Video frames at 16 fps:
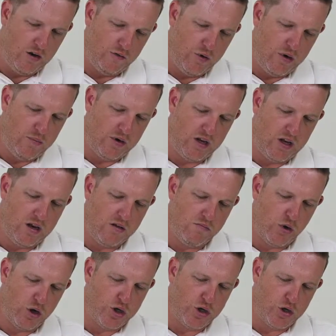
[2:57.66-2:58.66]
If we begin
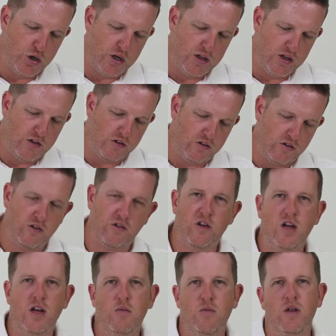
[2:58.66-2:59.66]
by shooting this
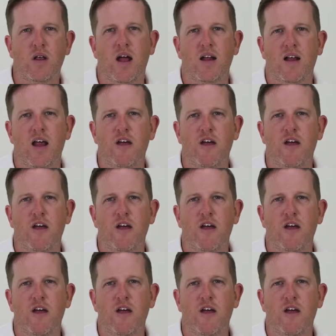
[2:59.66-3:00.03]
scene at